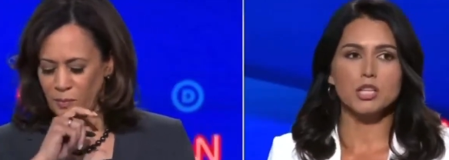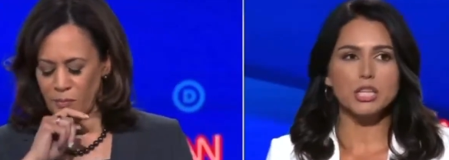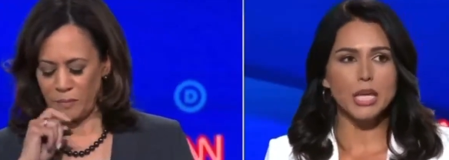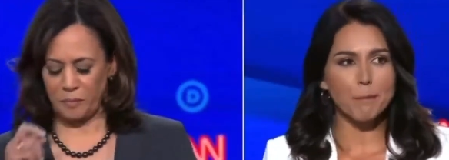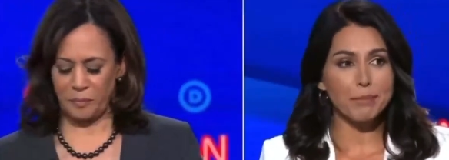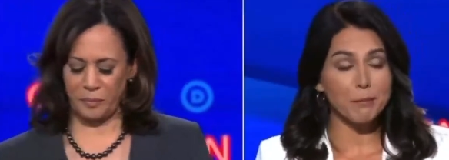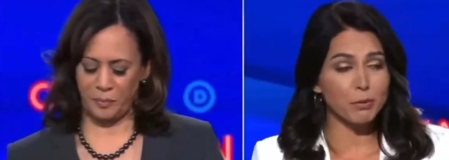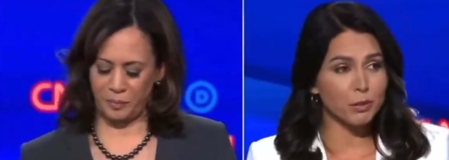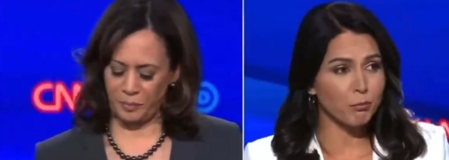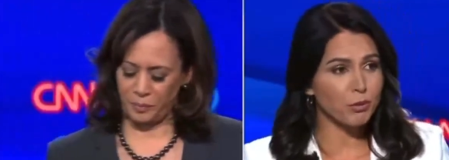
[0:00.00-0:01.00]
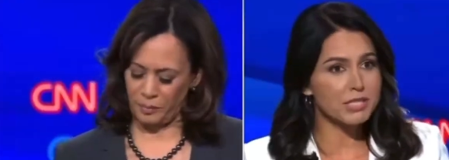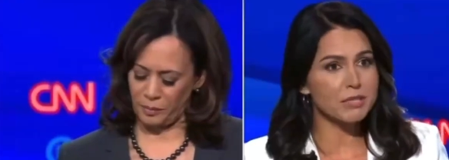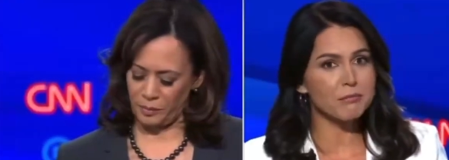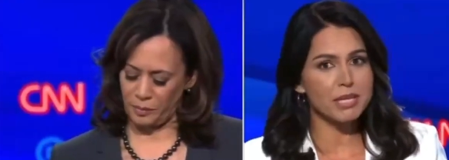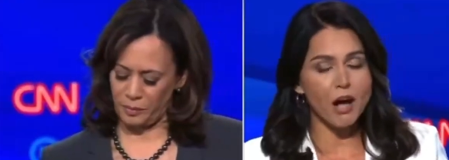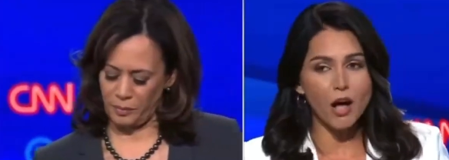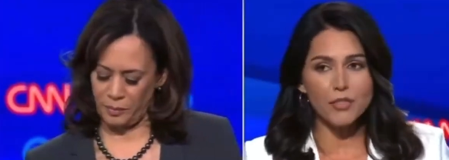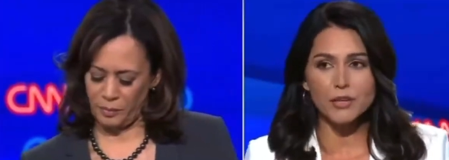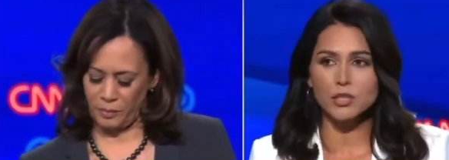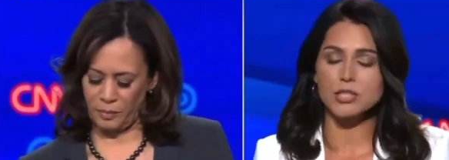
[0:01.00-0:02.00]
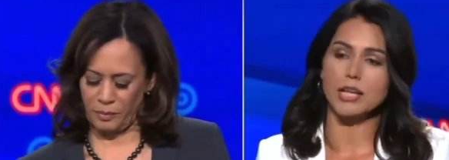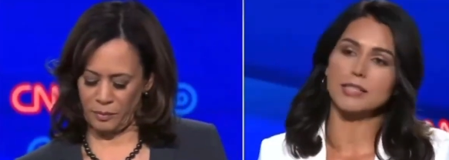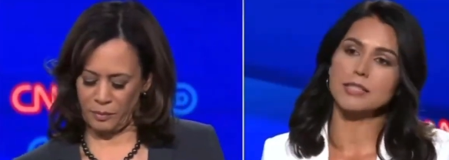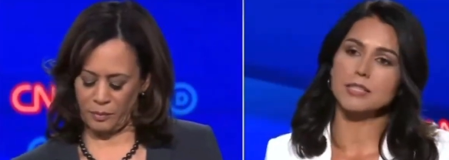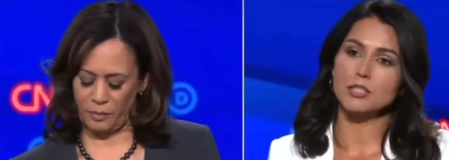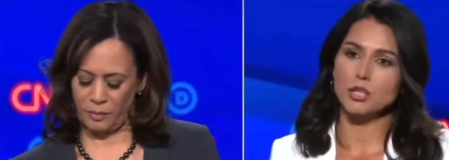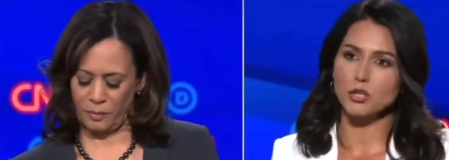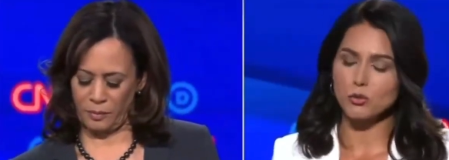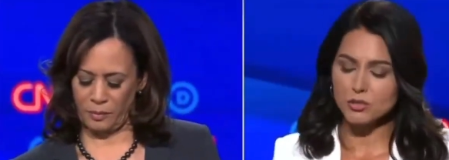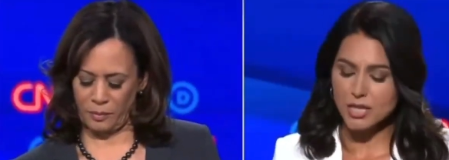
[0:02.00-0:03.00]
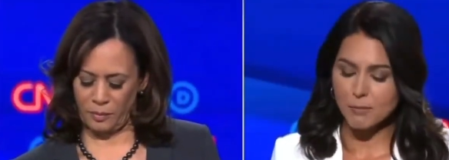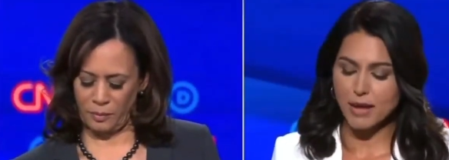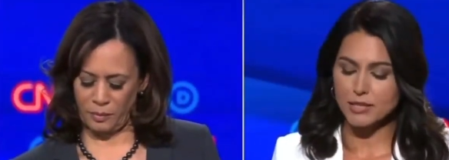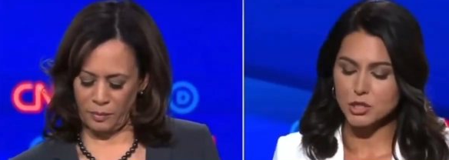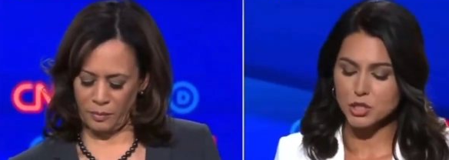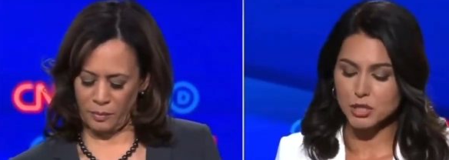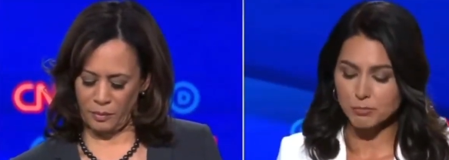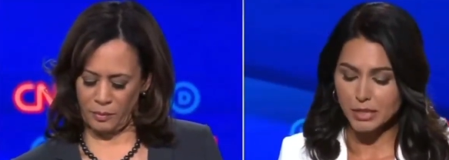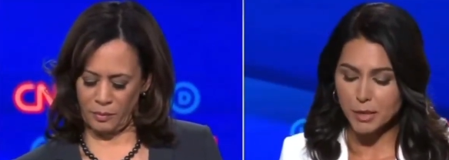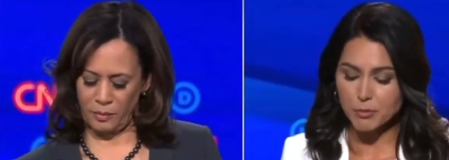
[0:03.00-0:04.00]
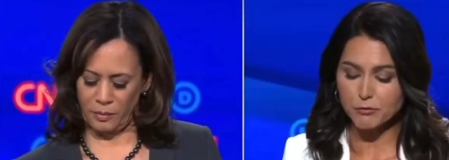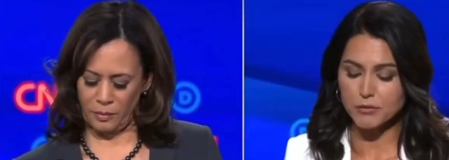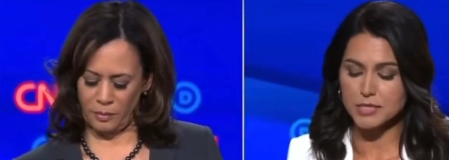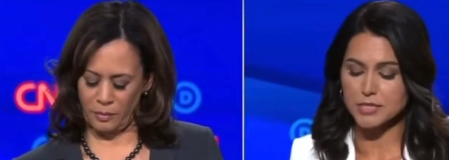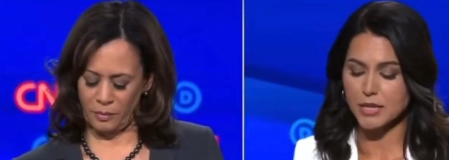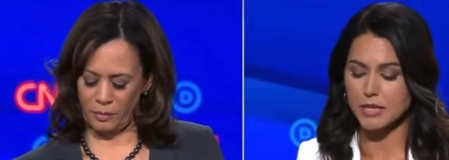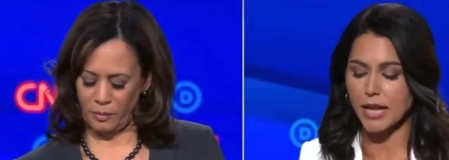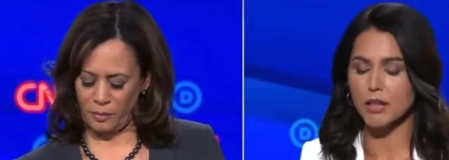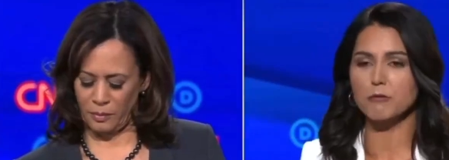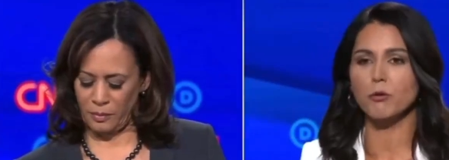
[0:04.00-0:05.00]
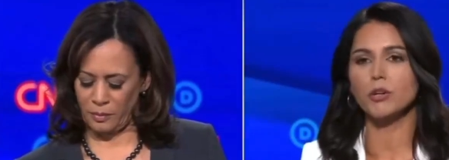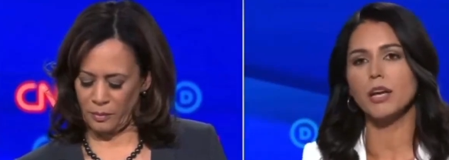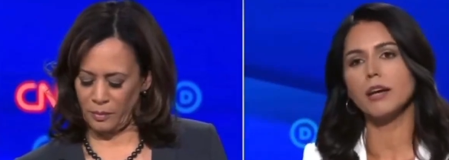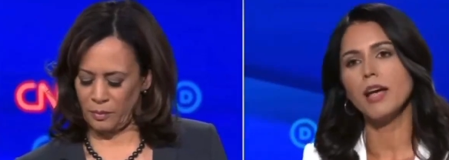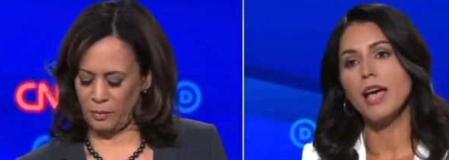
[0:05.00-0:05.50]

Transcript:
Speaker 1: She kept people in prison beyond their sentences to use them as cheap labor for the state of California.